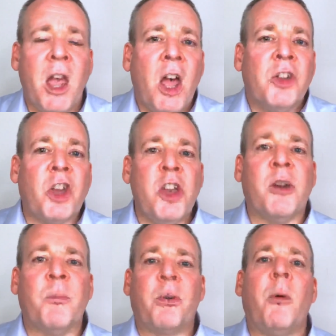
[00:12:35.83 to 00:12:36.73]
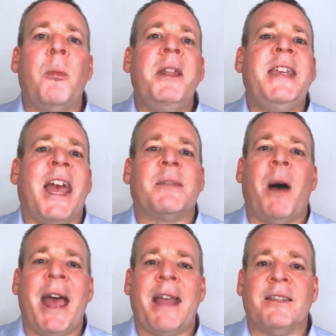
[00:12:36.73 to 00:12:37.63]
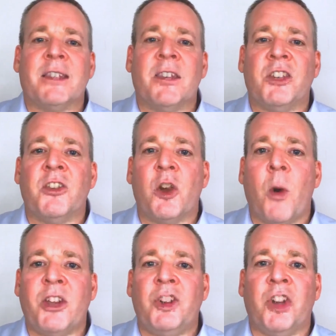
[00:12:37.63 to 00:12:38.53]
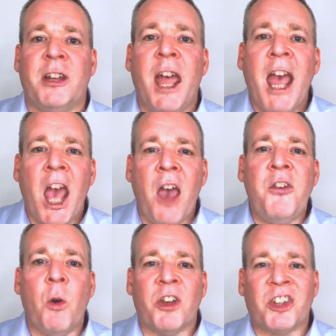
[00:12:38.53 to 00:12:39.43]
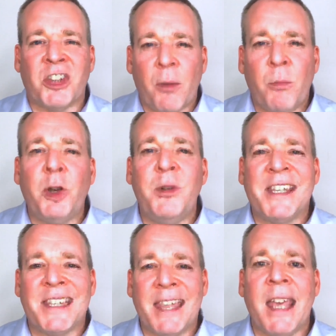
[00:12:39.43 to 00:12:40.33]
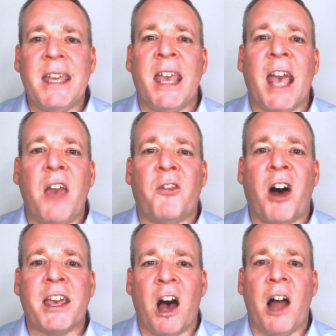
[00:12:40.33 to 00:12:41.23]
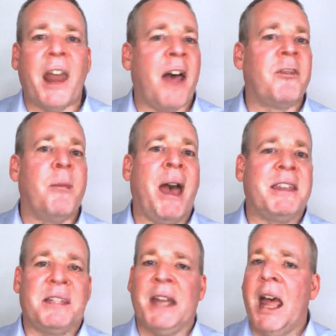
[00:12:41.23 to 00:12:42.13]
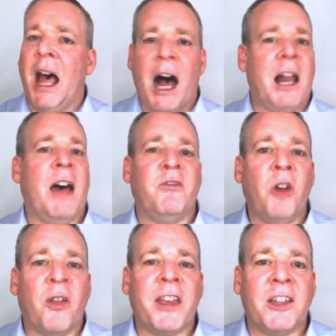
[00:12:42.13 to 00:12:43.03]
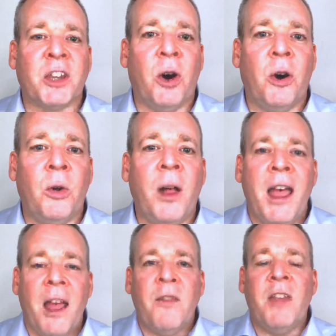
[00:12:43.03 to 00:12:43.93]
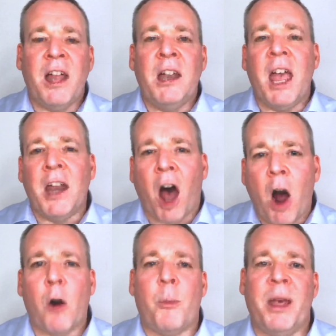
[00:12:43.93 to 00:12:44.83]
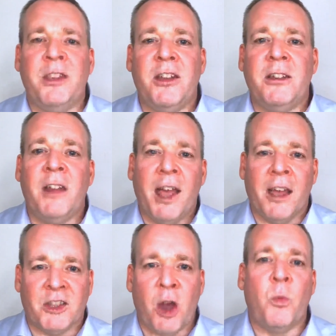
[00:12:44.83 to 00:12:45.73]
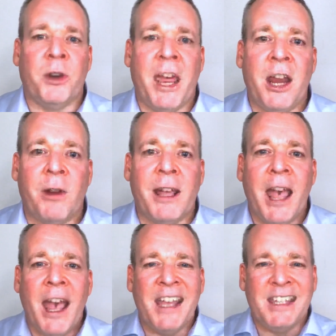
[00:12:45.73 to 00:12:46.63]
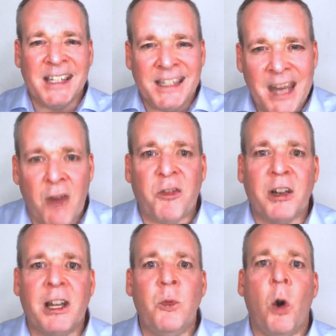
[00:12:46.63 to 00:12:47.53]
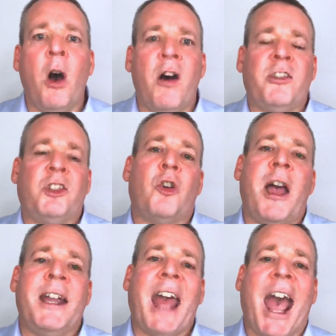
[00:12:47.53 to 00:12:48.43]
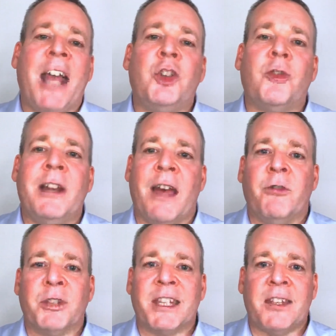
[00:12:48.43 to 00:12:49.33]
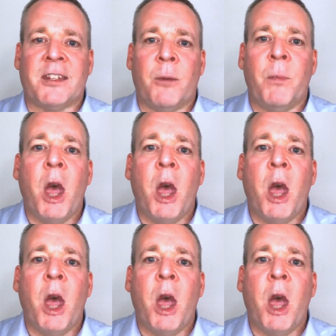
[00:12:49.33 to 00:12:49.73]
So you can probably guess my answer to the question. If you are someone who is thinking, if I can't have the best, I'll have nothing at all, then in our opinion at Zone 1 Hearing, it is definitely worth trying an entry-level system.